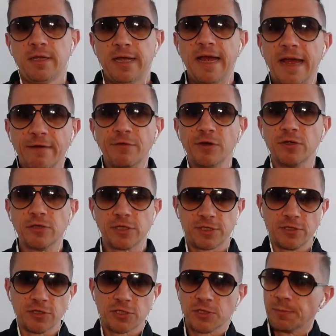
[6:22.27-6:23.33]
evidence
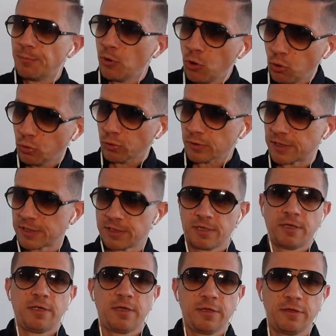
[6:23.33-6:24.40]
that supports
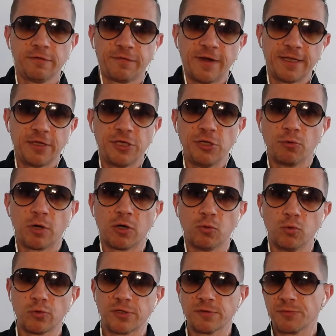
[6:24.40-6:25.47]
the fact that you are
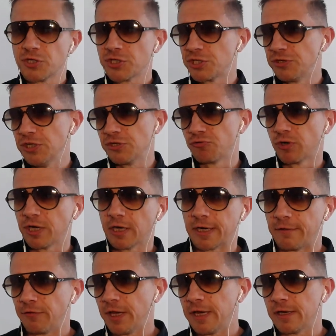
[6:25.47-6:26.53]
awesome. Just disregard
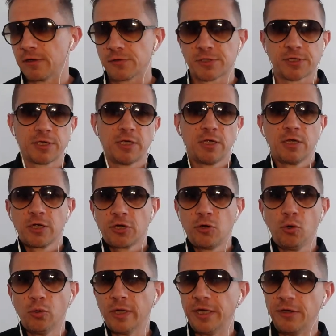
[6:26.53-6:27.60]
everything else.
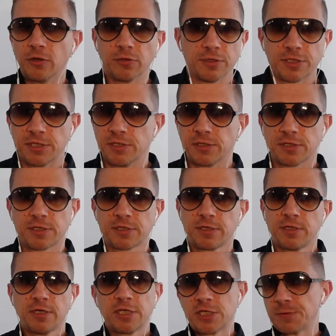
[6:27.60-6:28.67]
Call it nonsense.
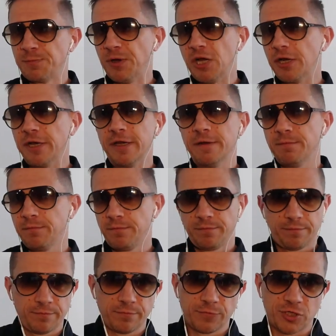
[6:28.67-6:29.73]
Spurn it.
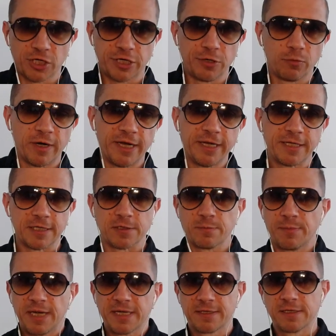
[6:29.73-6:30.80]
Chuck it away. It doesn't
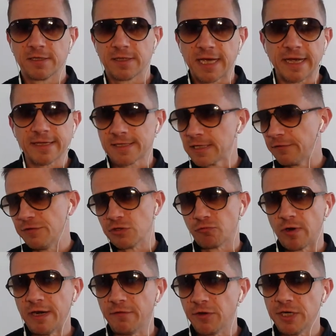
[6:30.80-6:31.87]
matter. That stuff is
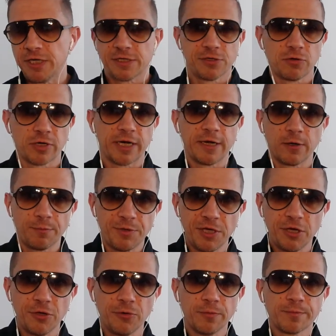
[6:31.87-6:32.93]
irrelevant. It's not going to help
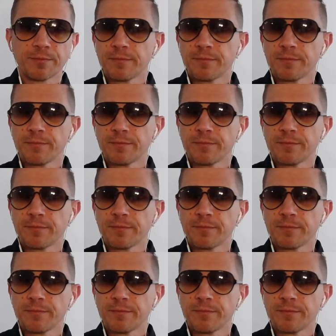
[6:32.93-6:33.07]
you.